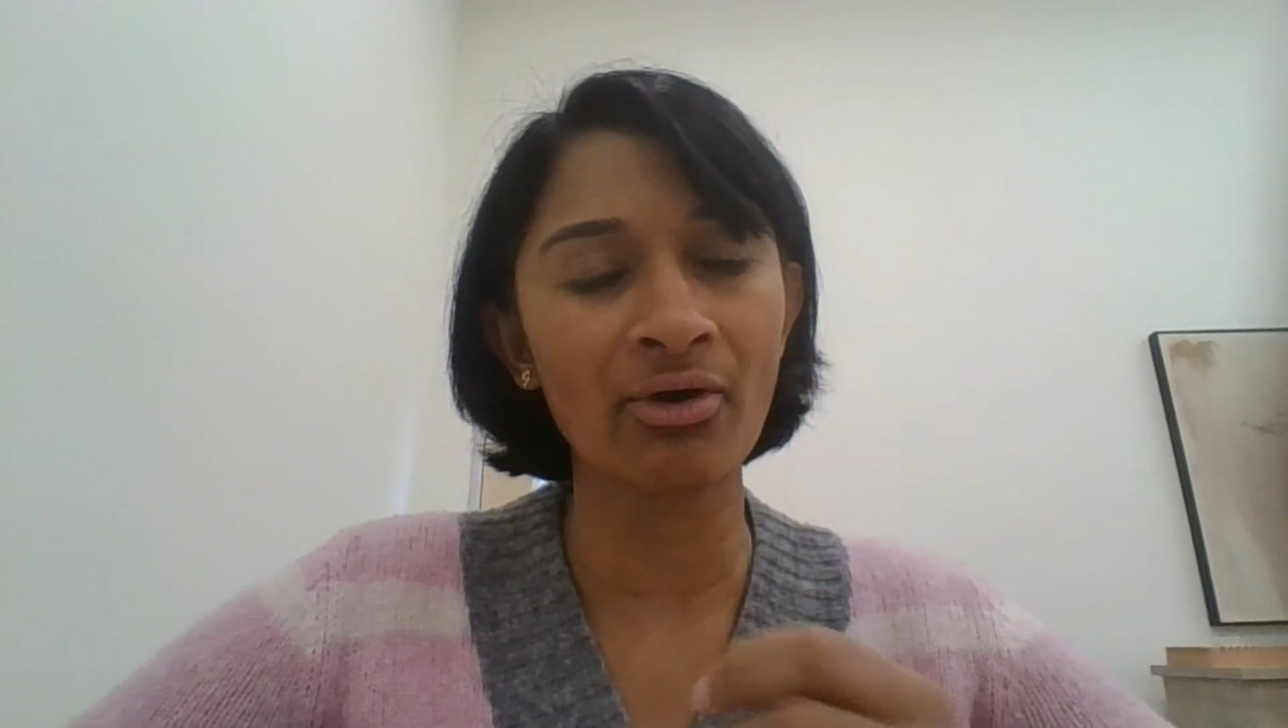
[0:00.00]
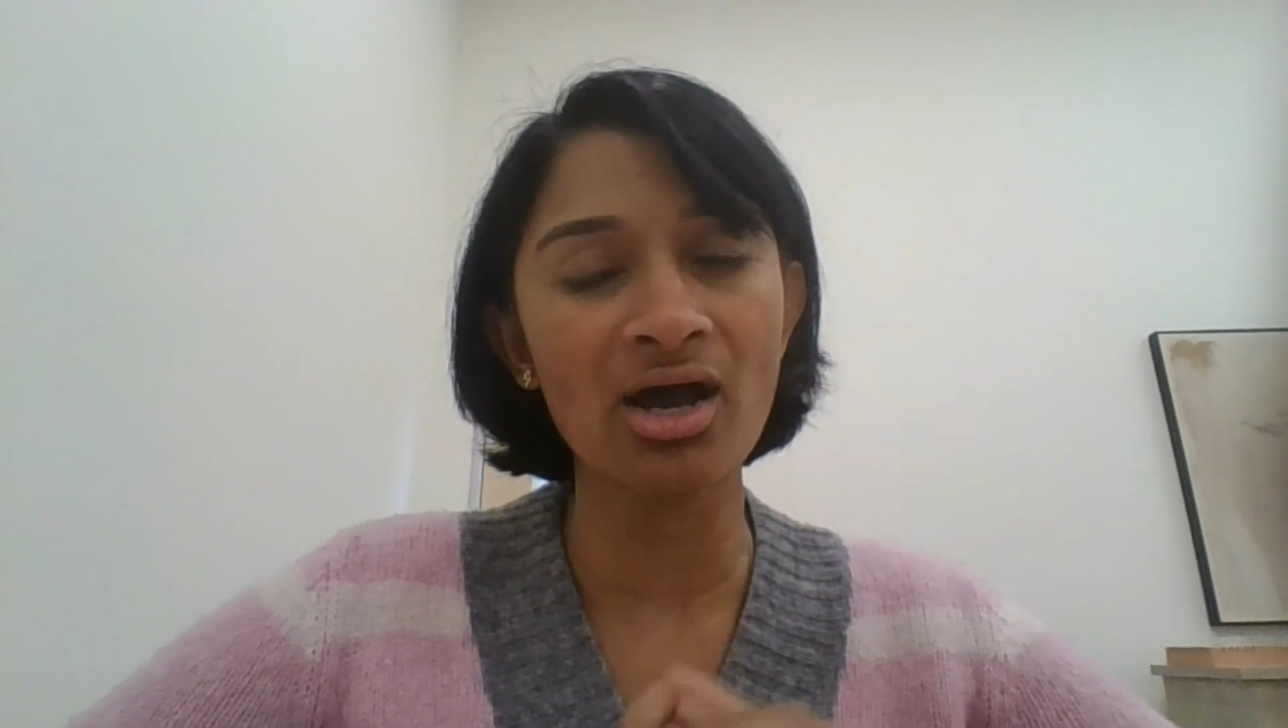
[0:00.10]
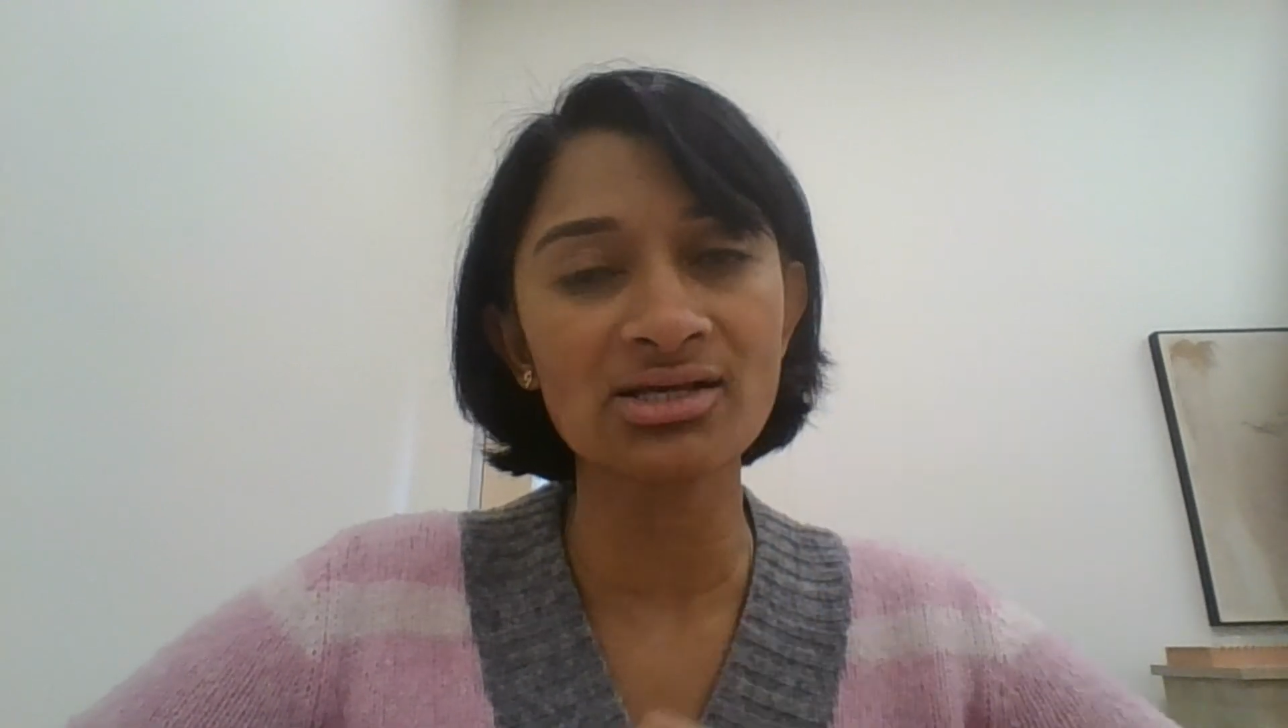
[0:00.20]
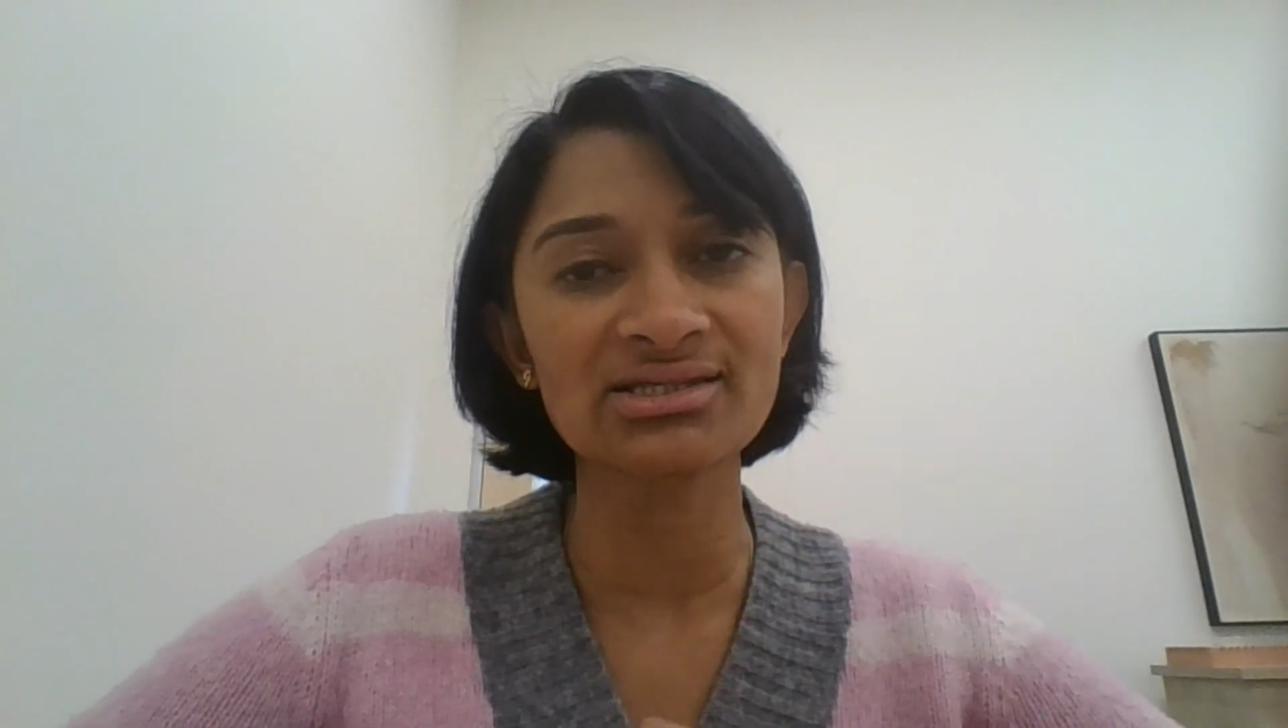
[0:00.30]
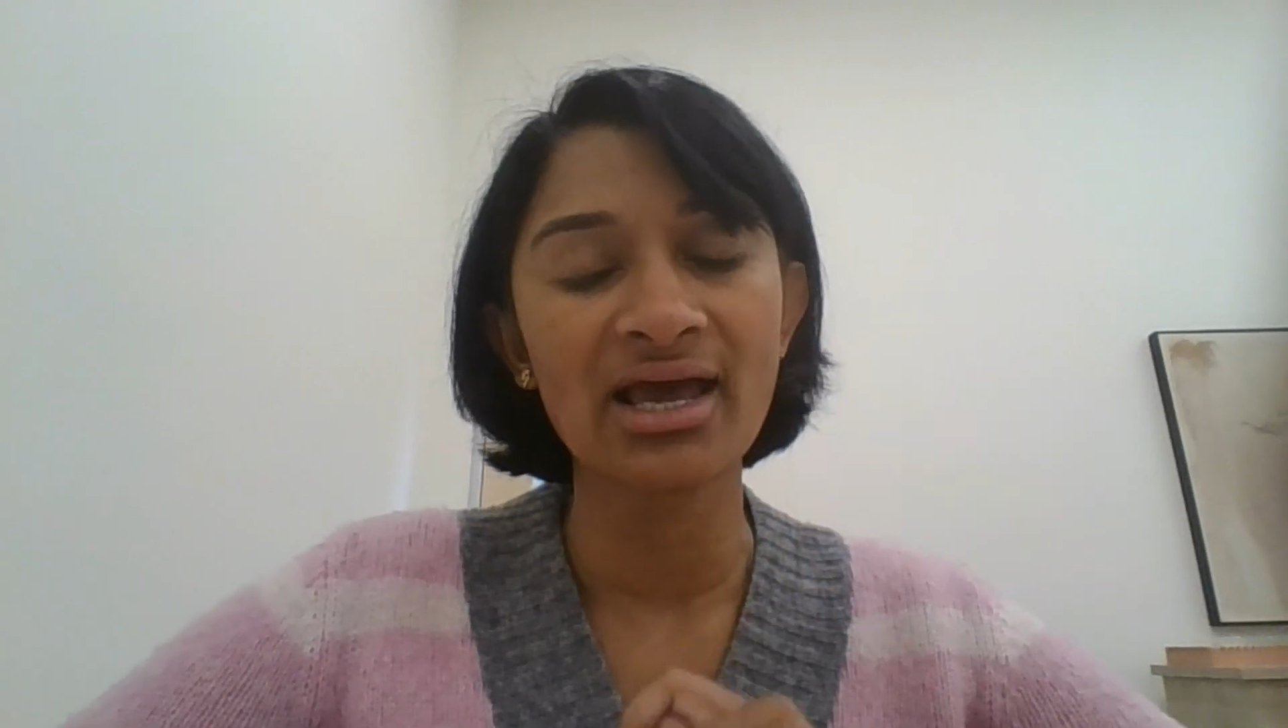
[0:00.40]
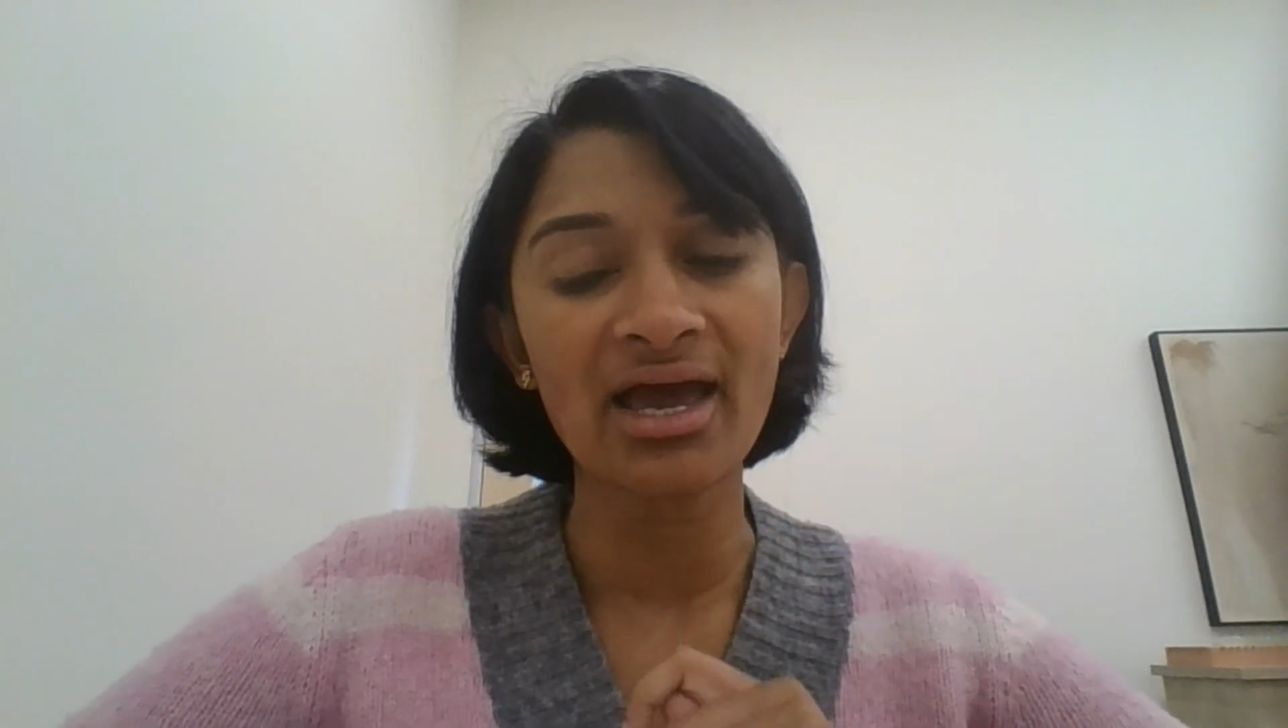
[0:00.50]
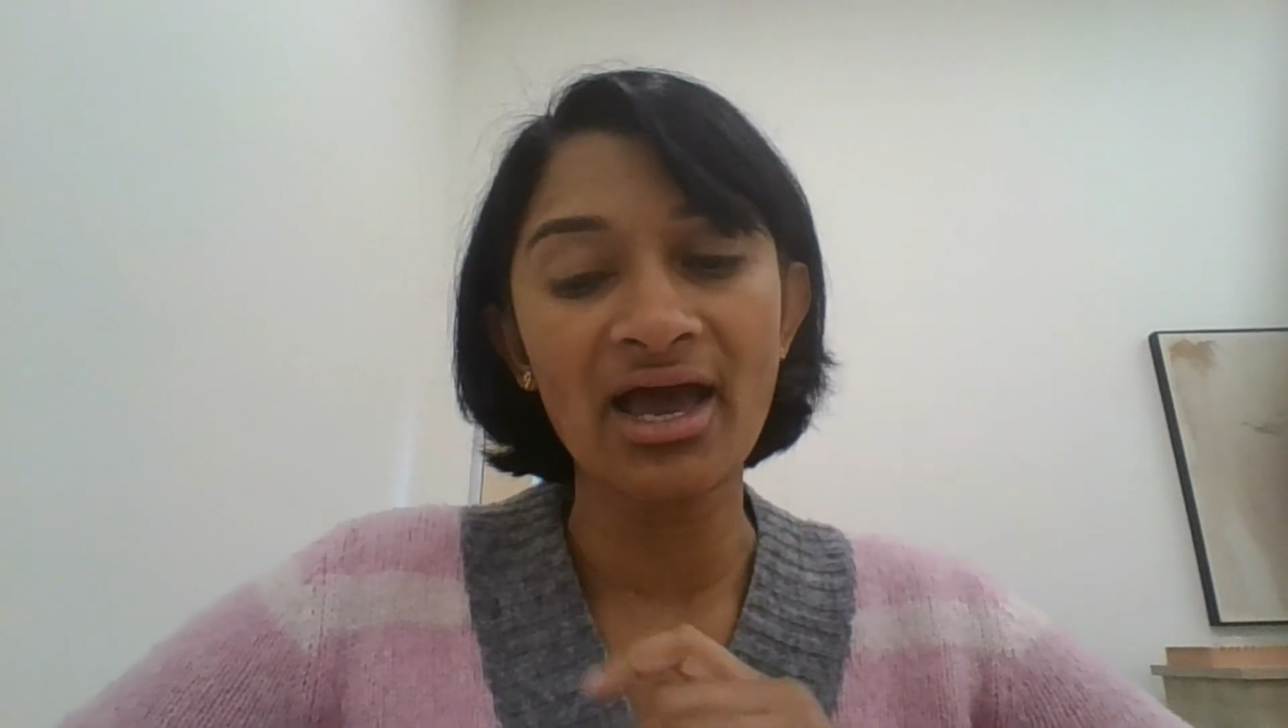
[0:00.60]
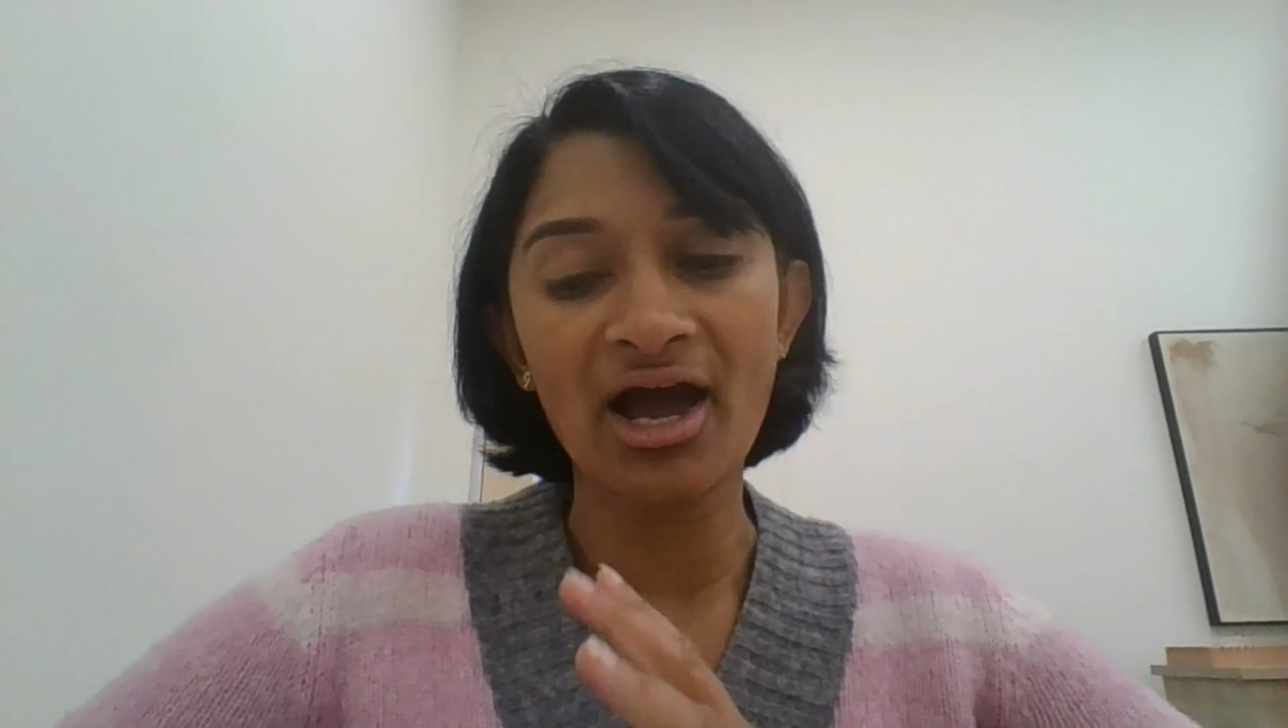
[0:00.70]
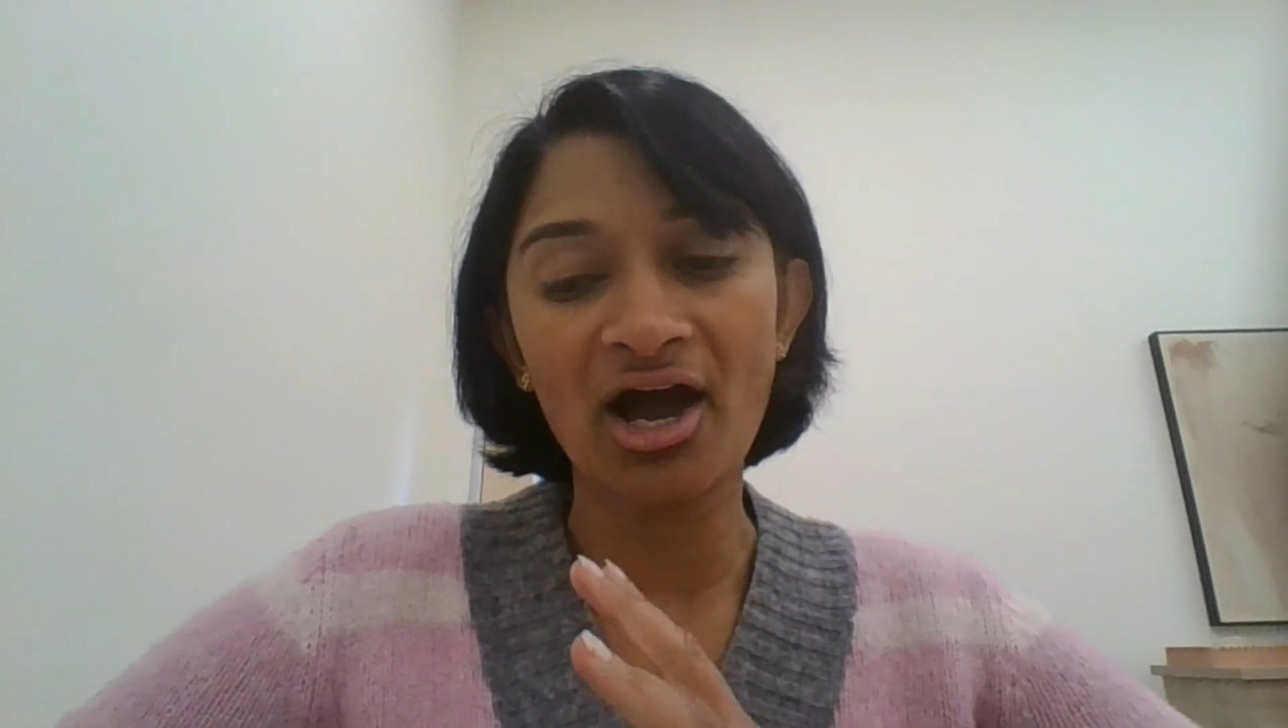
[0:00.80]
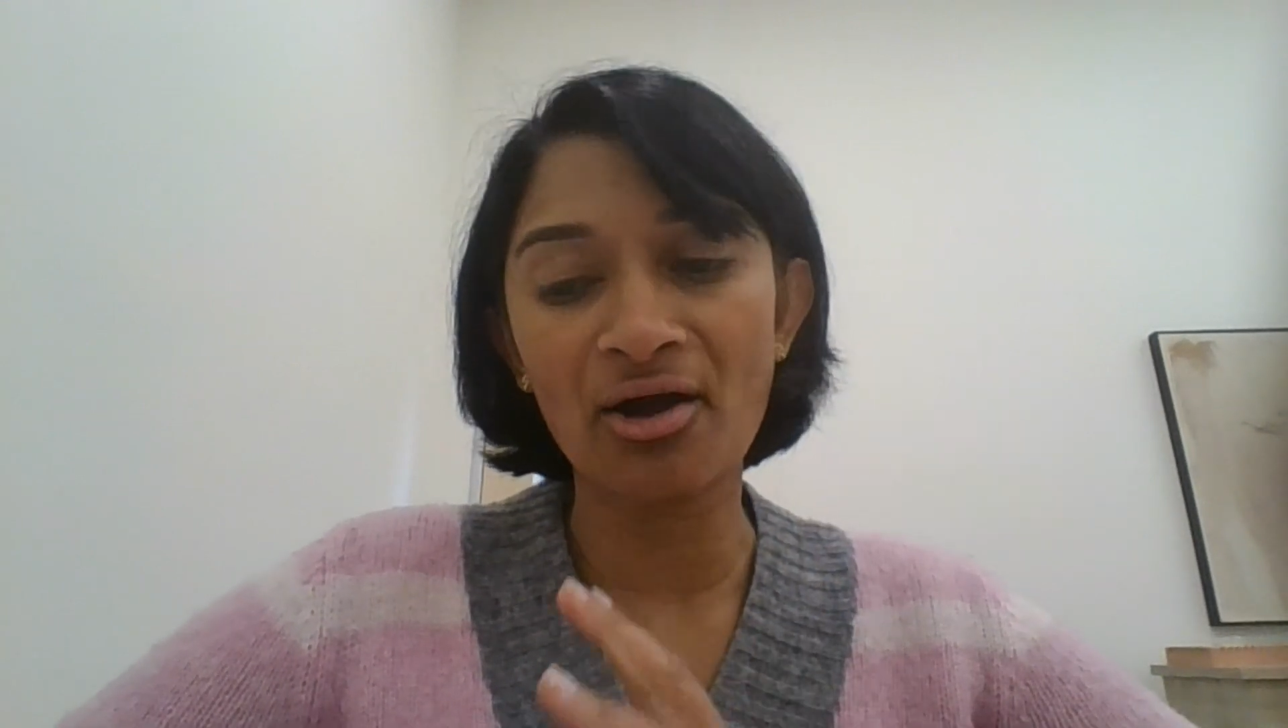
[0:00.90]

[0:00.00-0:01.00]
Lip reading: across,